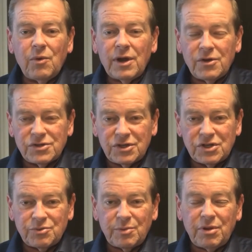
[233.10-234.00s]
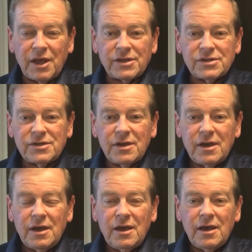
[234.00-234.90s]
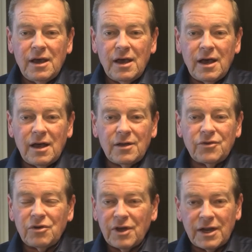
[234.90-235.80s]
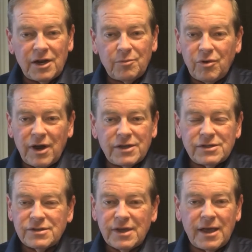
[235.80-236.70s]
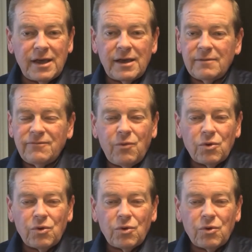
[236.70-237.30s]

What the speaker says: What else needs replaced? They're looking at a price, say,